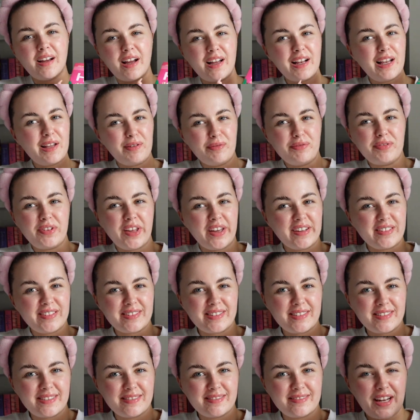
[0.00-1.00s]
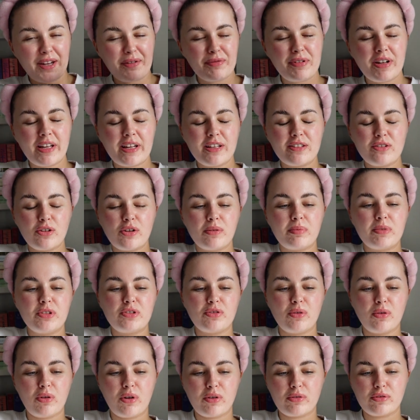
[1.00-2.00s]
I love this, and I feel like it took me
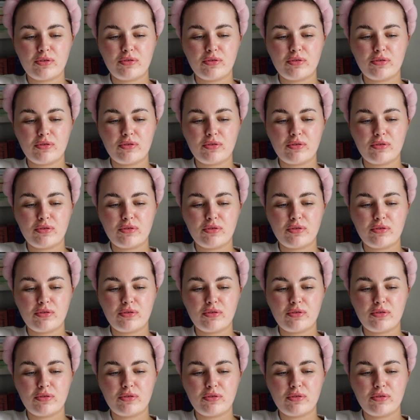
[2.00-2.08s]
so long